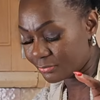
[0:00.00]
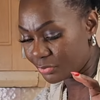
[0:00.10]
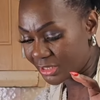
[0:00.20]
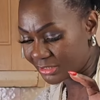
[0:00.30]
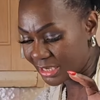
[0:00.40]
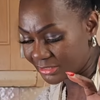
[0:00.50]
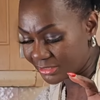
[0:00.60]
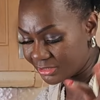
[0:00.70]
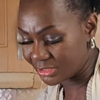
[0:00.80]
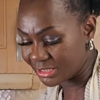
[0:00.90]
but that
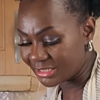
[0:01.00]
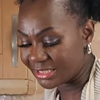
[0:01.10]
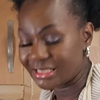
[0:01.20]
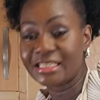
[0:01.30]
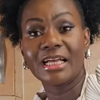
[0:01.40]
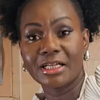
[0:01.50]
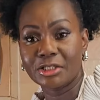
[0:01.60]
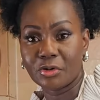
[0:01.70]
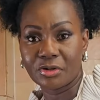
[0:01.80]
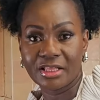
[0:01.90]
is neither here
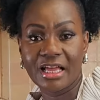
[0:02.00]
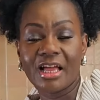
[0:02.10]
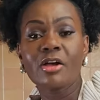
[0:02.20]
nor there.